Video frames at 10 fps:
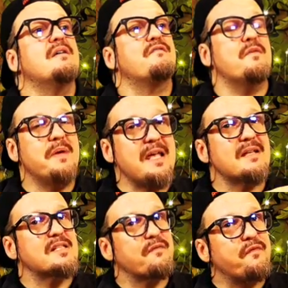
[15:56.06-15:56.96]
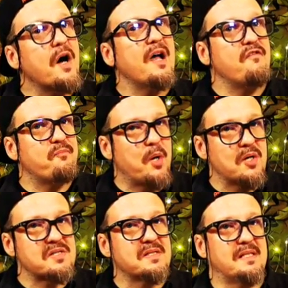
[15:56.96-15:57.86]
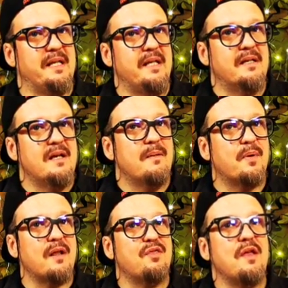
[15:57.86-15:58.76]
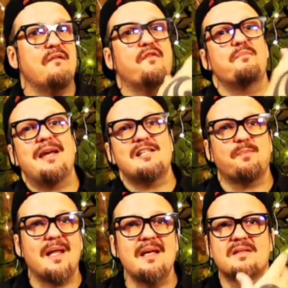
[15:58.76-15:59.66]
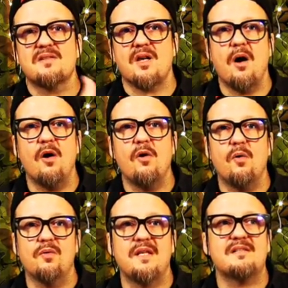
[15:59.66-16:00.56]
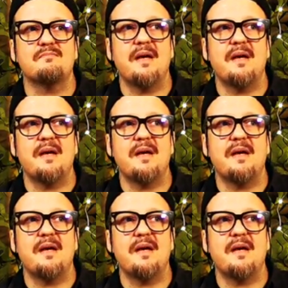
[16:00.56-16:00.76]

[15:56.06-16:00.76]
for me, it's a 5 personally. But I think for bass players as a whole, this